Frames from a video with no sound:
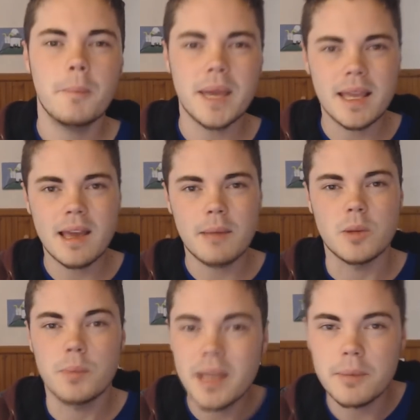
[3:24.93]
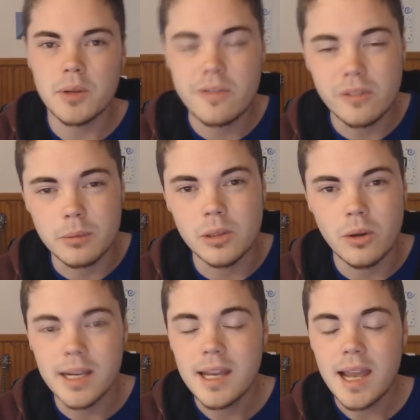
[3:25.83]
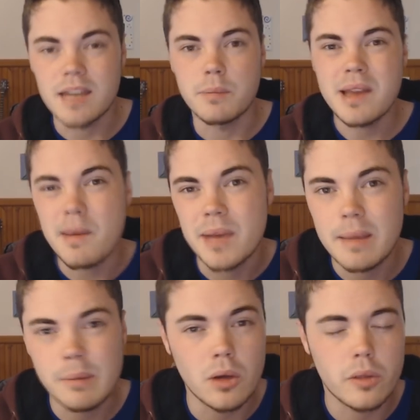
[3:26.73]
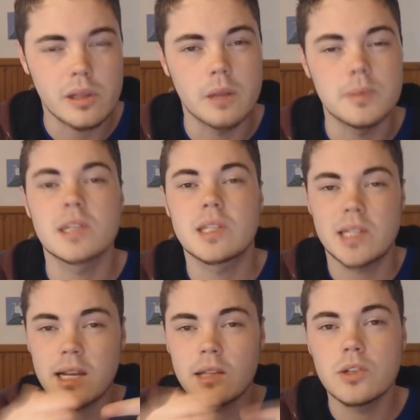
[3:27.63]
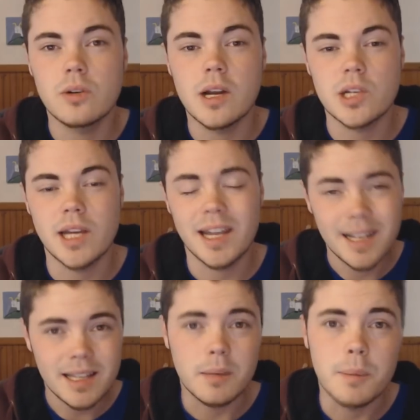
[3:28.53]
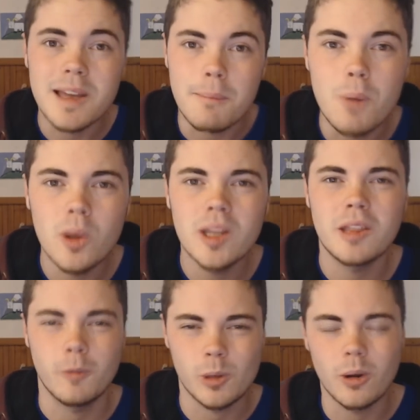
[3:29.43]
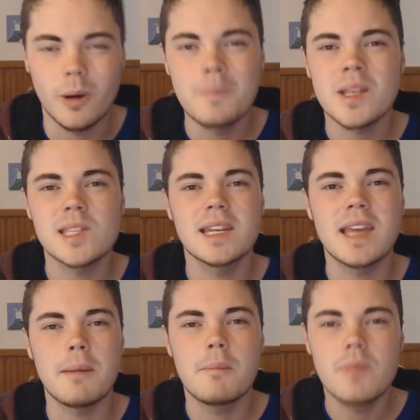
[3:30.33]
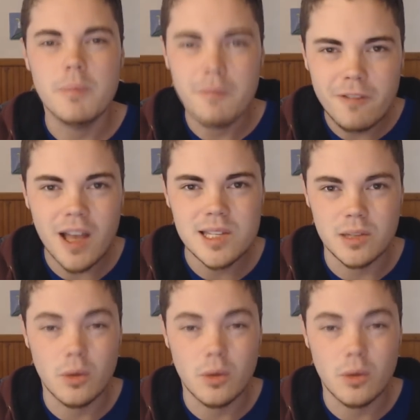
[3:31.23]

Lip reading: you pick up your Nephalem Glory, and you pick up a heap of health globes, extending the duration out, then you pick up more Nephalem Glory, it's going to get fast.